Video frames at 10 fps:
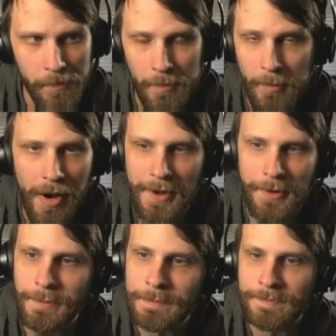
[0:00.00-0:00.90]
I don't
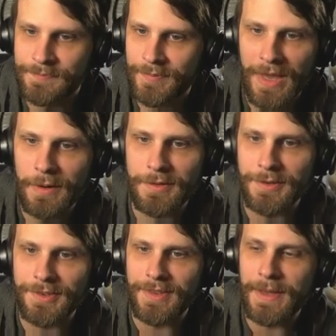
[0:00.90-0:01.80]
know. However you
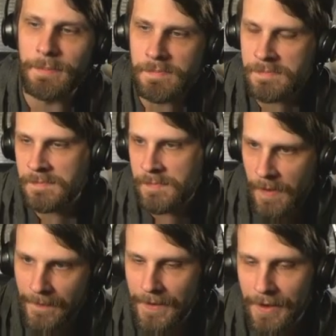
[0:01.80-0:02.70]
say that.
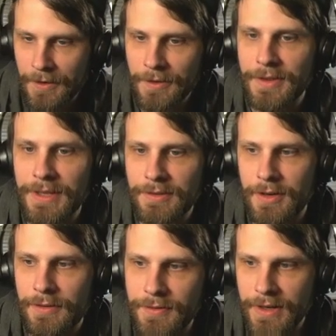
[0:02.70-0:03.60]
All of these
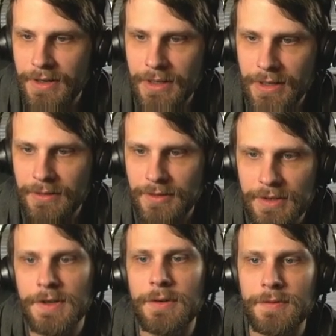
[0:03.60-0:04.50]
are very
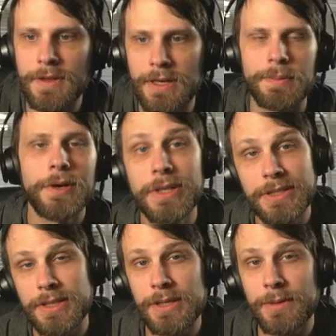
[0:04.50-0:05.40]
difficult for the opponent
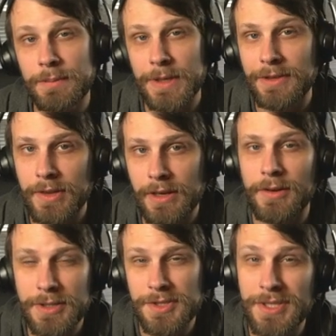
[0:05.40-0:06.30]
to deal with because they
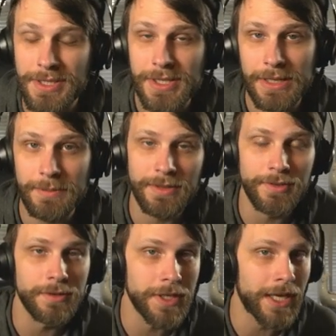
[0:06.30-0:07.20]
are just enchantments, so
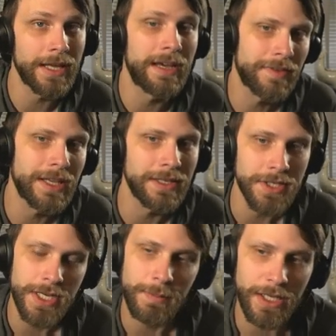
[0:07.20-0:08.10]
you gotta have that
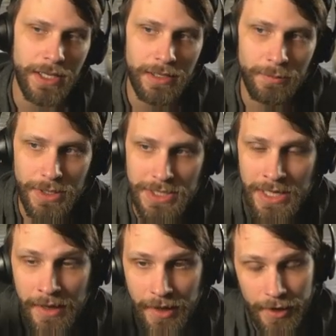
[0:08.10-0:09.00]
enchantment hate, which
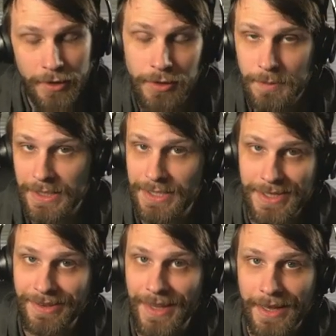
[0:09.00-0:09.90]
arguably
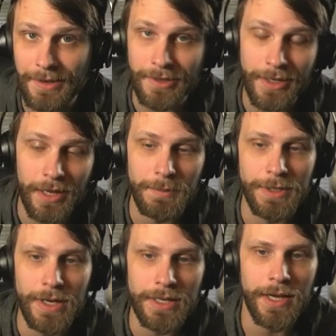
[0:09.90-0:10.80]
isn't that uncommon
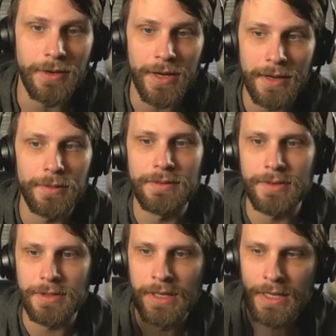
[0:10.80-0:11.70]
right now.
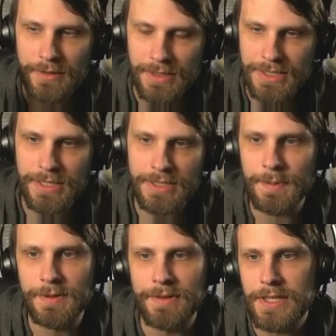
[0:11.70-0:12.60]
However, this does
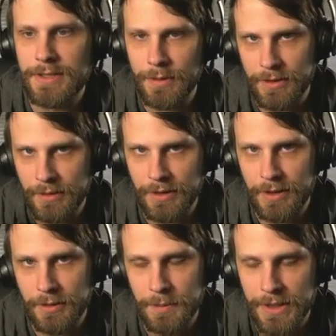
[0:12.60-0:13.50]
provide you with a
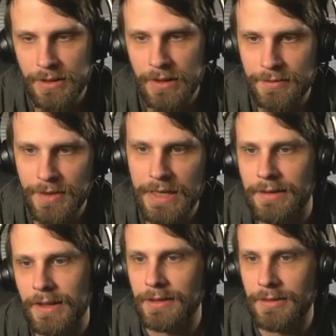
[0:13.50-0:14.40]
little bit of that
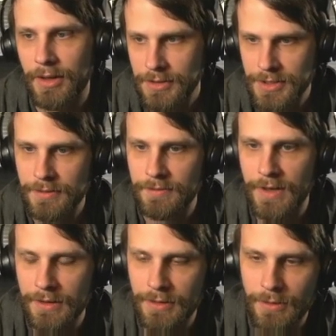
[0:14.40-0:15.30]
like long-term
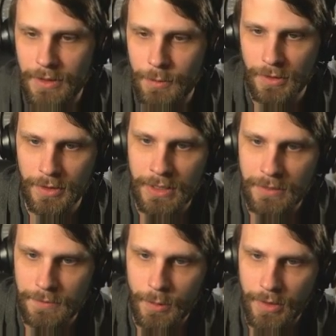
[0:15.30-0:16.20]
value that we're looking
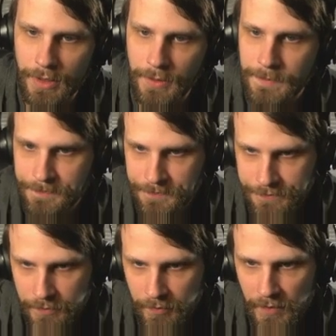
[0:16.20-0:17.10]
for here.
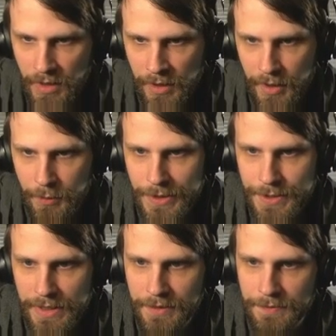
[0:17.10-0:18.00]
We do
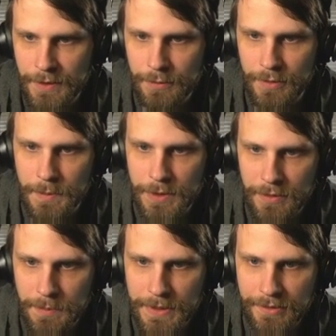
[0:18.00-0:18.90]
have a few
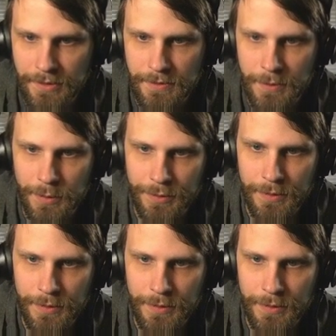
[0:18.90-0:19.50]
removal pieces, of course.